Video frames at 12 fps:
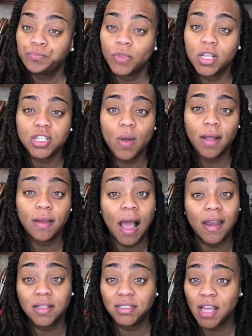So I
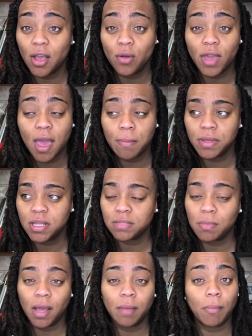didn't stay on campus.
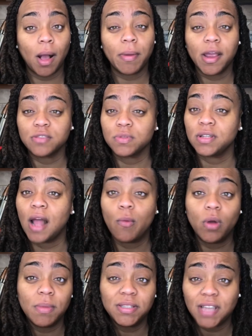My parents was not
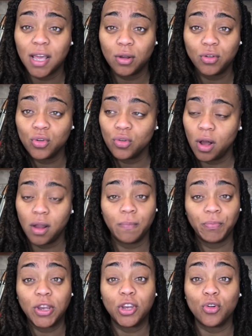would be staying
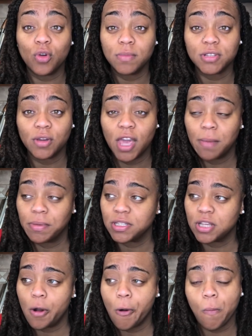on in the dorms on campus.
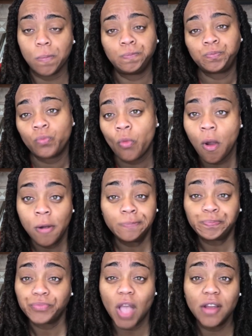So
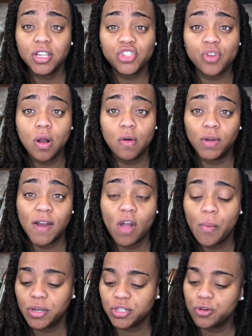I just drove whenever I
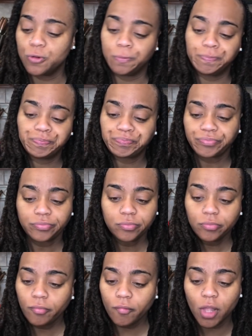went to school.
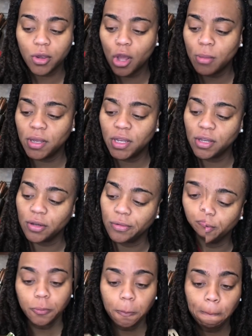No big deal.
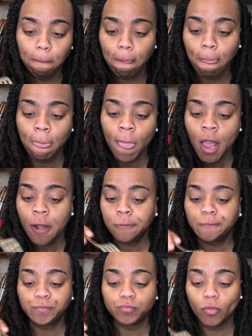Cool.
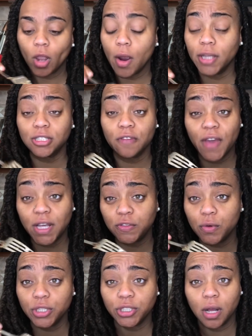All right, so fast
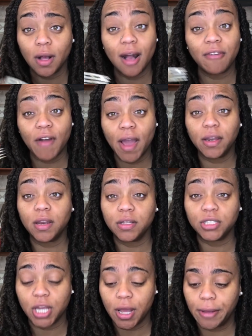forward, y'all. I find another
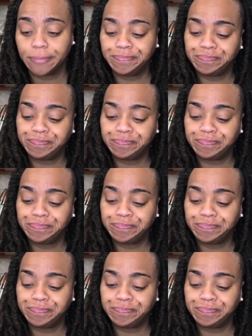job.